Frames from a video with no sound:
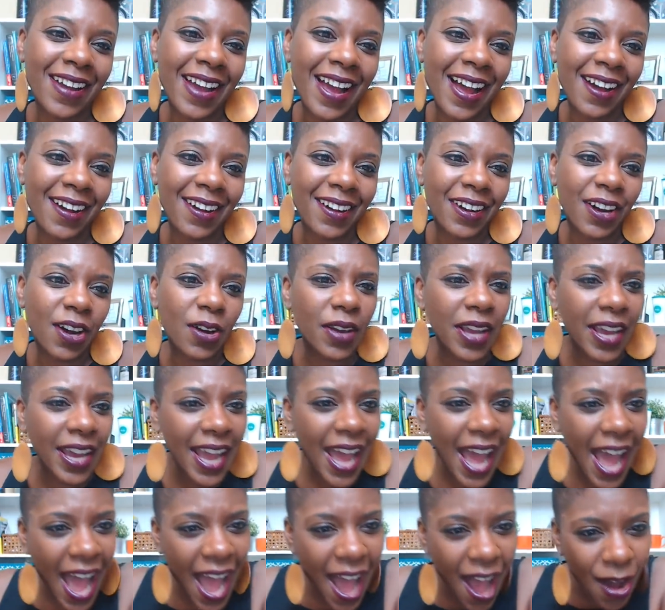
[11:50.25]

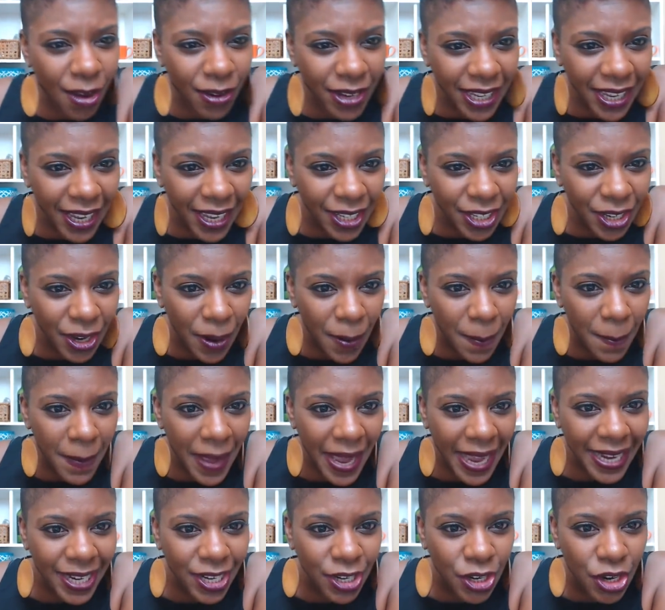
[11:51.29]
How can your
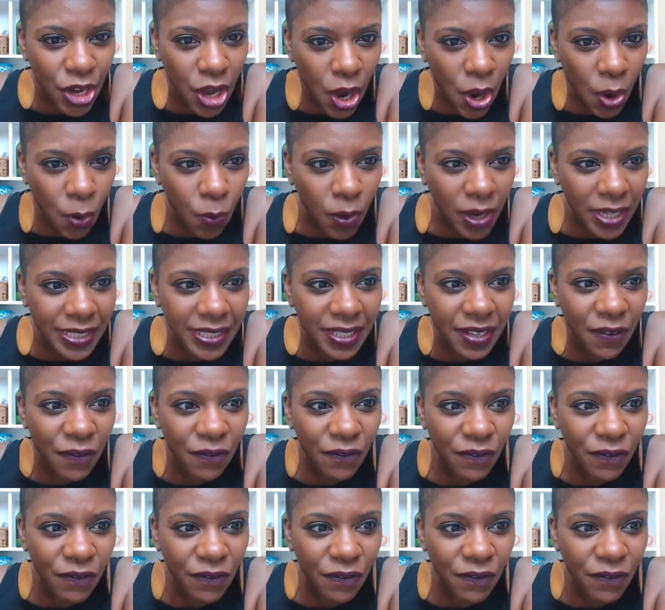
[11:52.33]
mate know what to